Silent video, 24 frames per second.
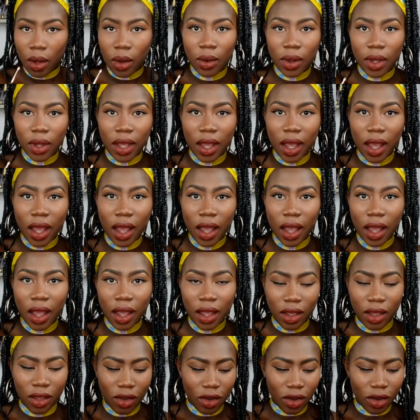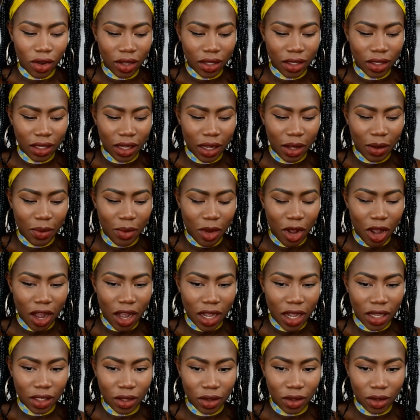Okay, you guys see my
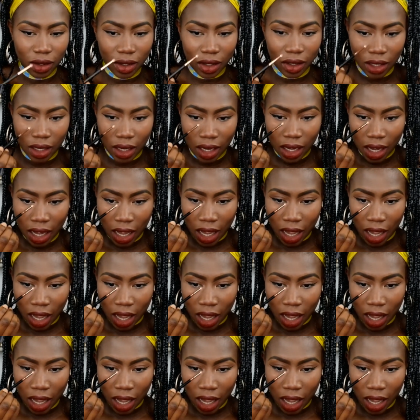eyes look